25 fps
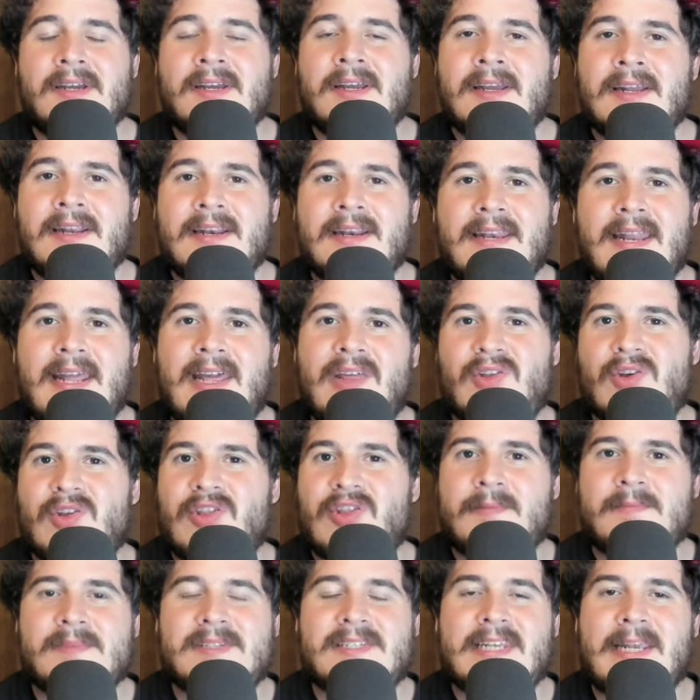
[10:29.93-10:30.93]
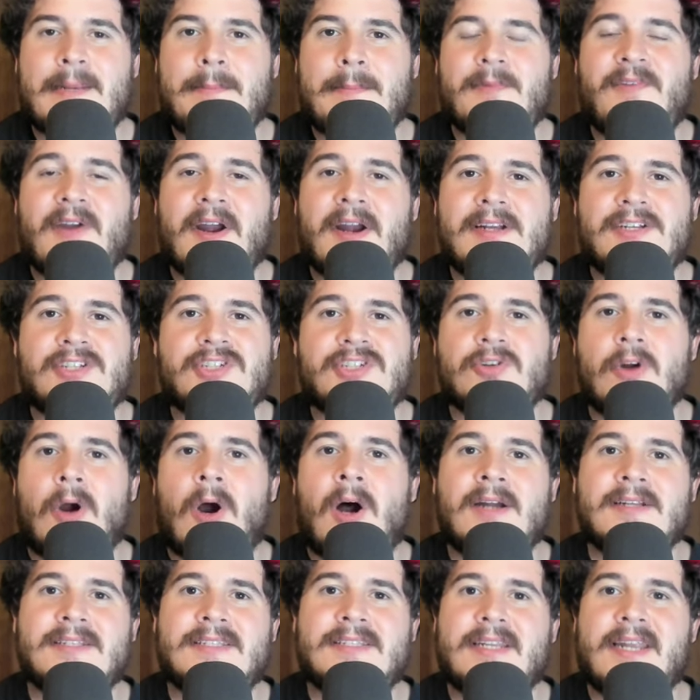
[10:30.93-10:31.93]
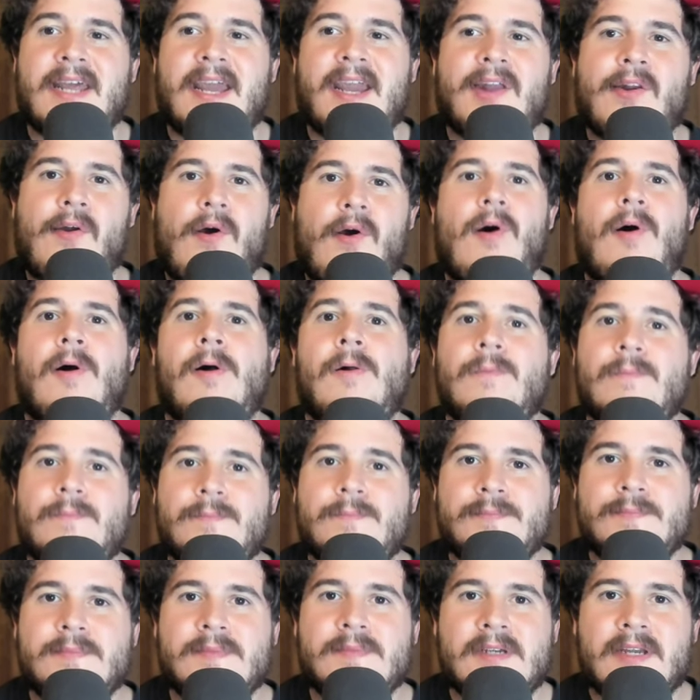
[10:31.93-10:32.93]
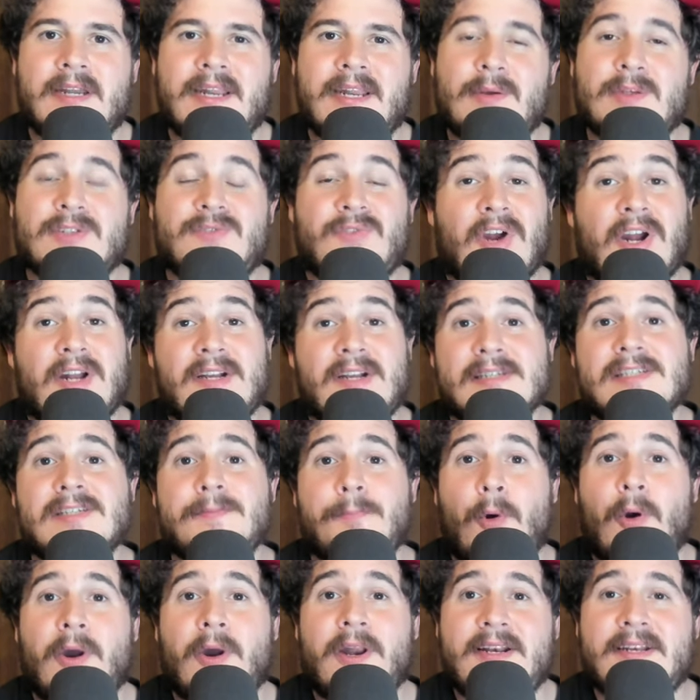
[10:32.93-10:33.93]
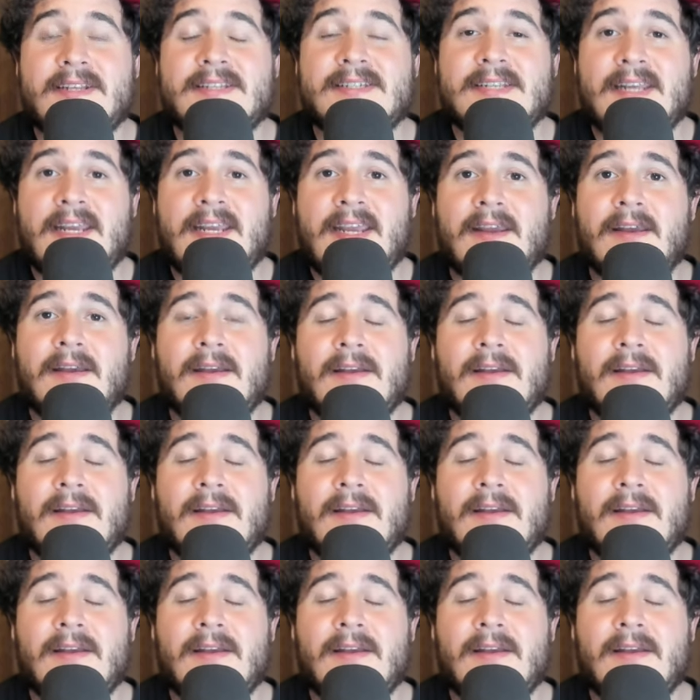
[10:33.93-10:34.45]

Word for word: neither of them seemed very strong today at all. And it was very disappointing to see.